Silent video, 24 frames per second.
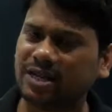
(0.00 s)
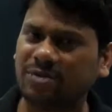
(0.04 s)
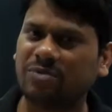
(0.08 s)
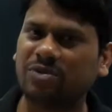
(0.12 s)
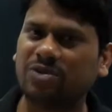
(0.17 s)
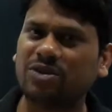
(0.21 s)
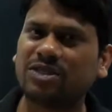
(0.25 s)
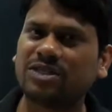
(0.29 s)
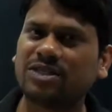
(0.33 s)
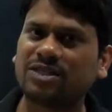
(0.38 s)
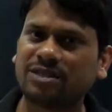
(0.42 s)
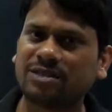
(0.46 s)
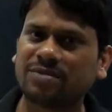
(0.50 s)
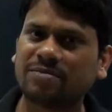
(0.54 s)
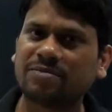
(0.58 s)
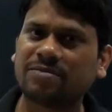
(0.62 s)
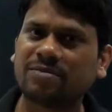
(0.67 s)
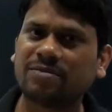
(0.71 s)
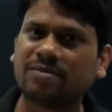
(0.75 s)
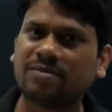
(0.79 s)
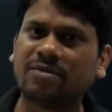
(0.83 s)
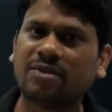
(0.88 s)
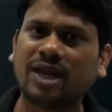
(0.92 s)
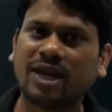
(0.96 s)
volts.
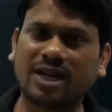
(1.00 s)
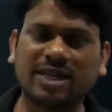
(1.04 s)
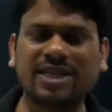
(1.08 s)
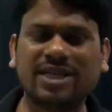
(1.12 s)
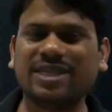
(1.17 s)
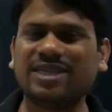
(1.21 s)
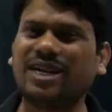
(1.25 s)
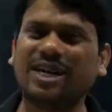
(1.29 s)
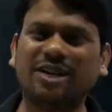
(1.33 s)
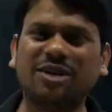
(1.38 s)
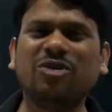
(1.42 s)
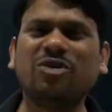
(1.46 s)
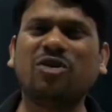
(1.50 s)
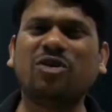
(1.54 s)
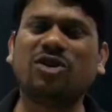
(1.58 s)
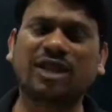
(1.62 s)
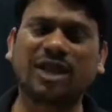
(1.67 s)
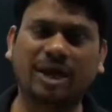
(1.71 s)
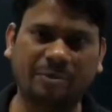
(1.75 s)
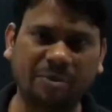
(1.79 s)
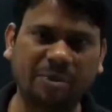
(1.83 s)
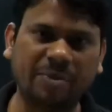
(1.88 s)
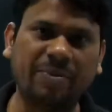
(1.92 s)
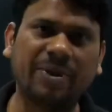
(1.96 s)
It is really not
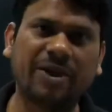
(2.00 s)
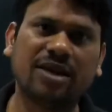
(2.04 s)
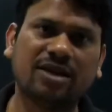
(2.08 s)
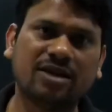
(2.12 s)
capable.